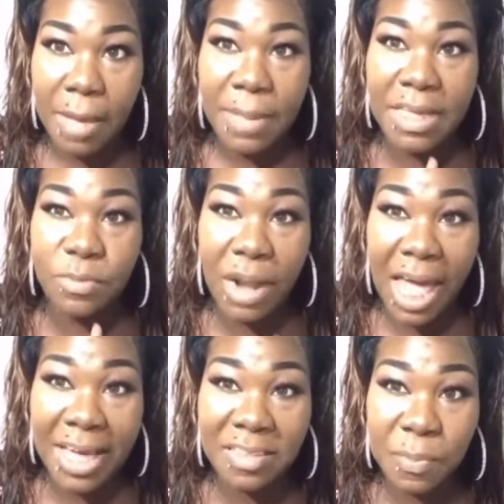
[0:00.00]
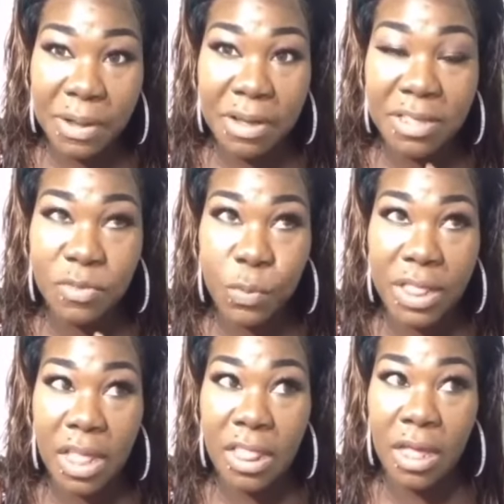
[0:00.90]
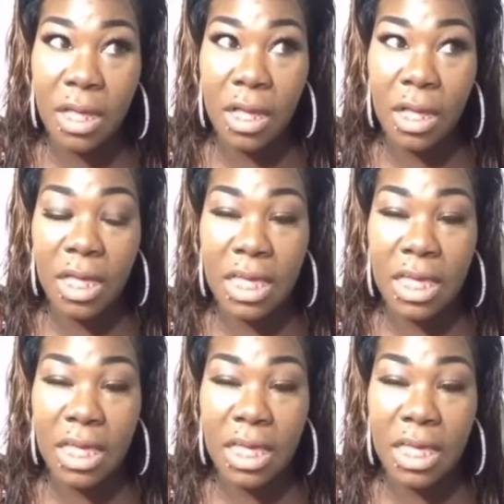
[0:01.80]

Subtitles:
because what I experienced with the